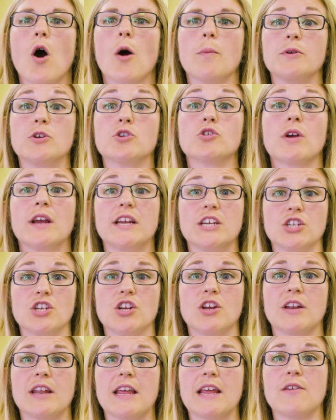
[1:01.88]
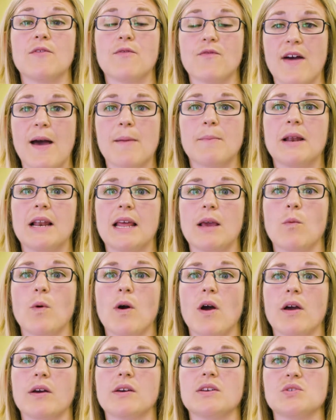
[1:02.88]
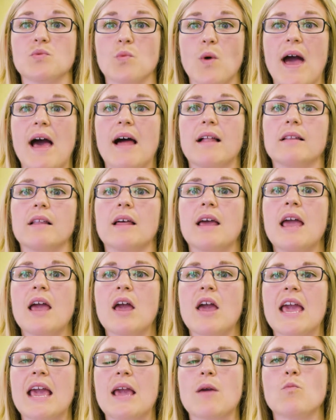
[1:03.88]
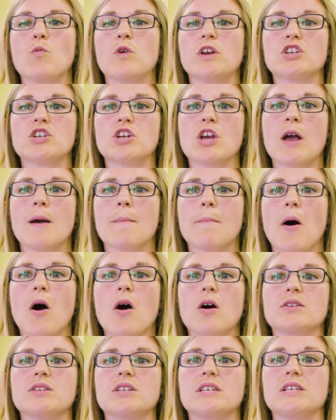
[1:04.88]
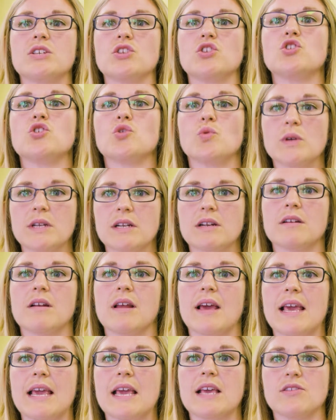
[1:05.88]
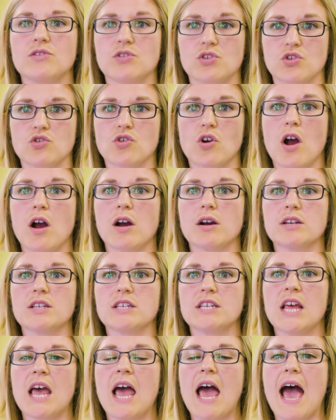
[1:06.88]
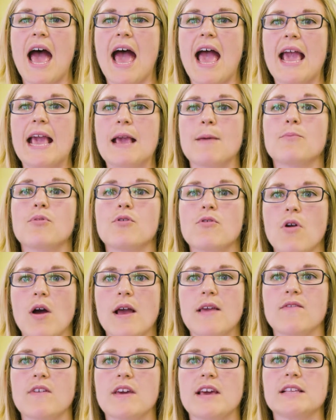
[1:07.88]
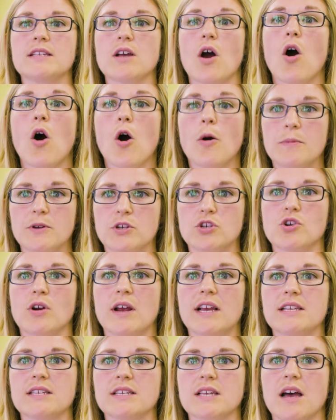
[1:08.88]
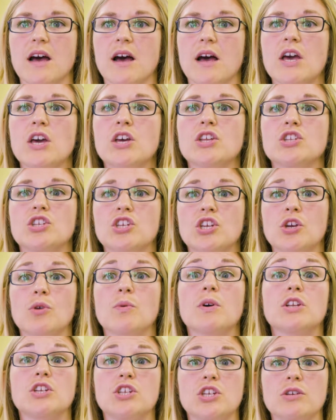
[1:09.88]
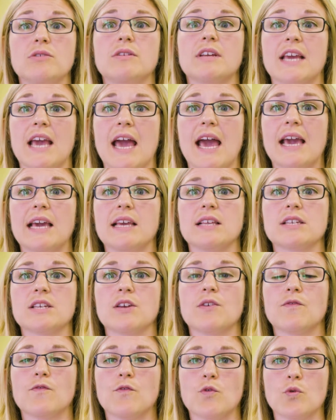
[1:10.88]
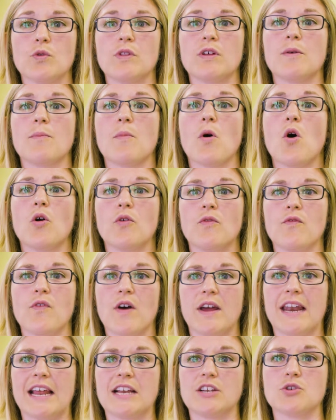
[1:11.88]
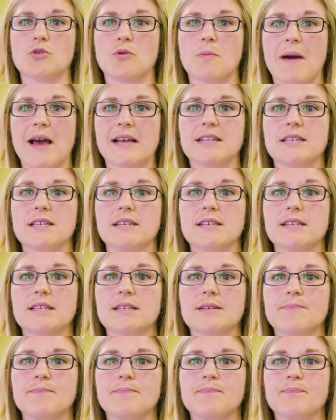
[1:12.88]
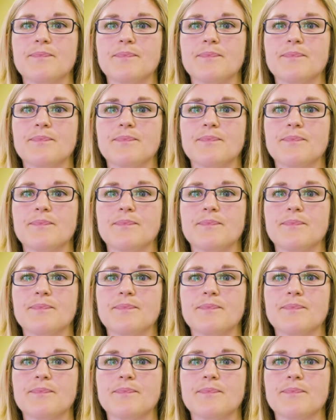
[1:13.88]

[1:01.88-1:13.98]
arbitration in family work as well, in which parties jointly instruct a private arbitrator to adjudicate for them on financial matters.